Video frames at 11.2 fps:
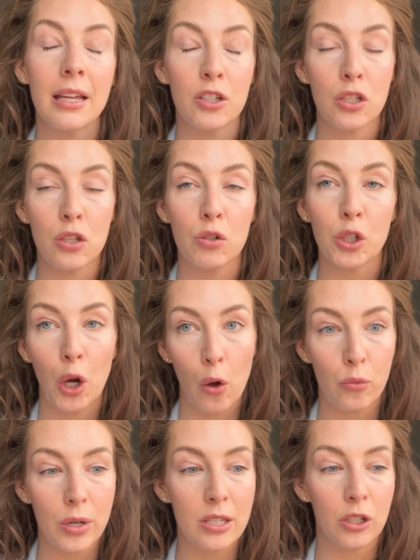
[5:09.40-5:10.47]
to suit your own
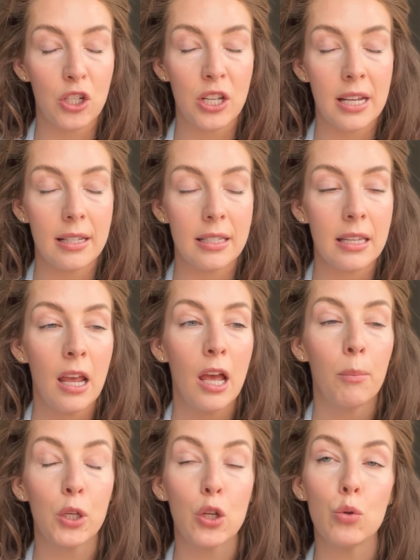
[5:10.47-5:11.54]
research needs.
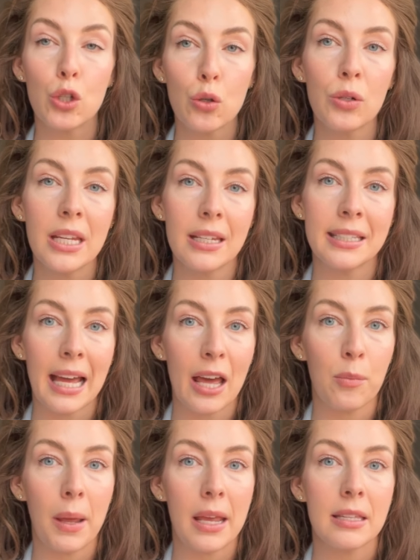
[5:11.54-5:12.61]
But you do need a
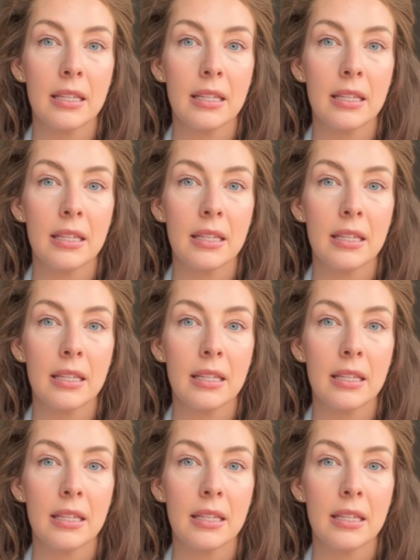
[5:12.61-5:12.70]
database